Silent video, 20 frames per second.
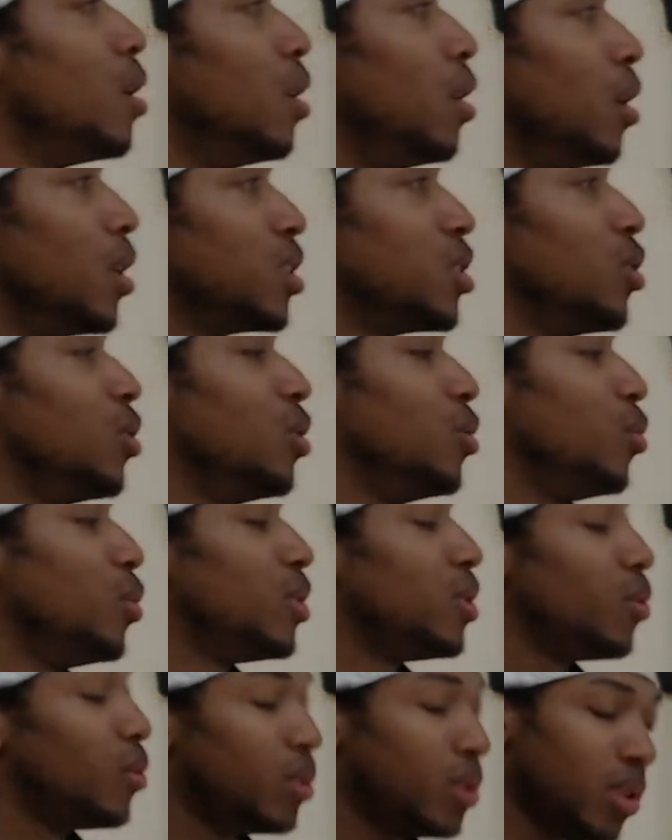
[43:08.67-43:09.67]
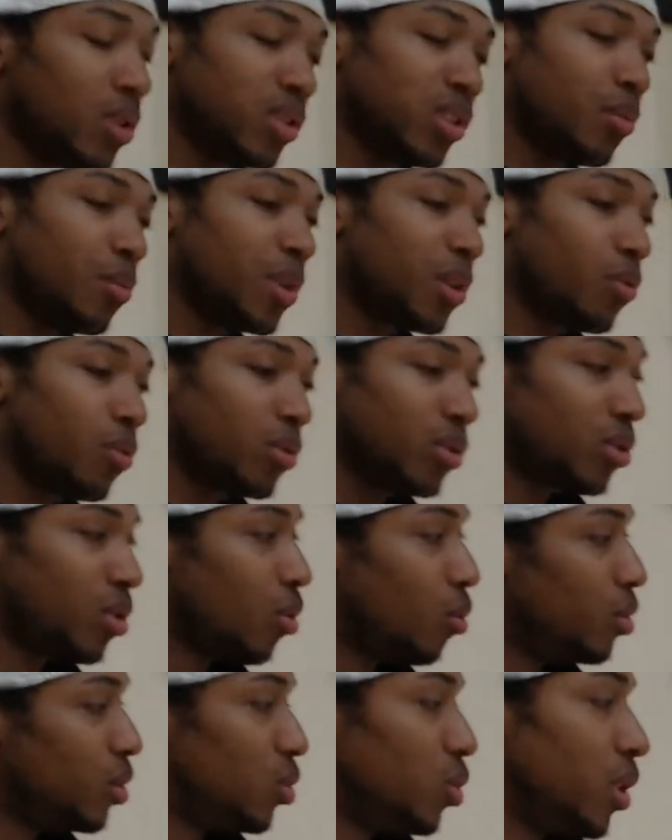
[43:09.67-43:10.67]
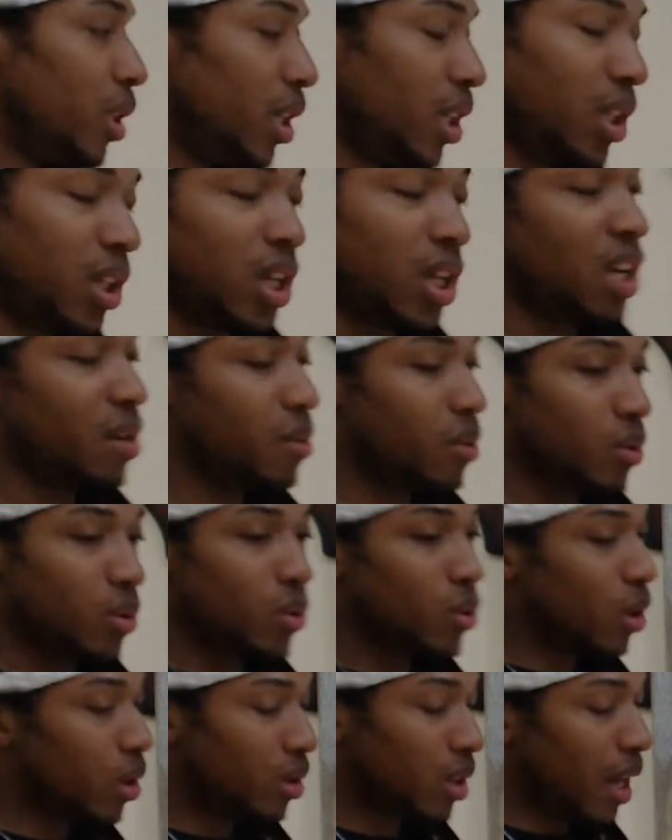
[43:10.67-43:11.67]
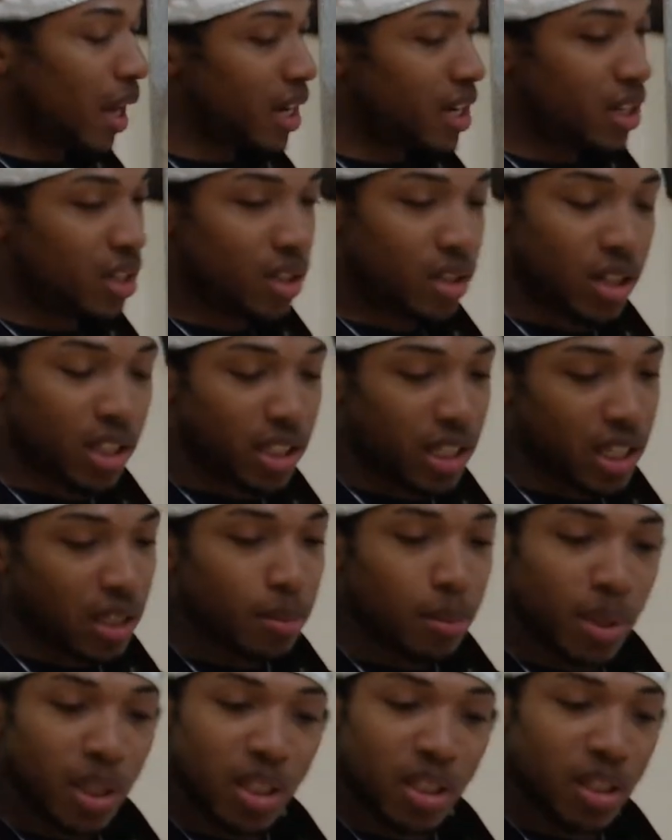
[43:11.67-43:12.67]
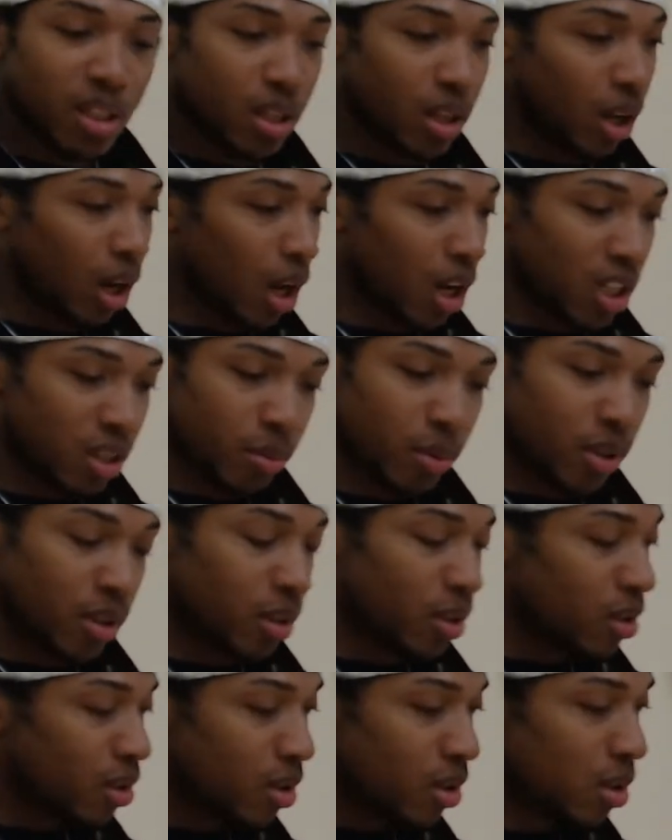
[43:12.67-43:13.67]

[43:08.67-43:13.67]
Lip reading: Lashawan. There was something I want to go into. I can't remember. I had it just at the beginning of the class, man.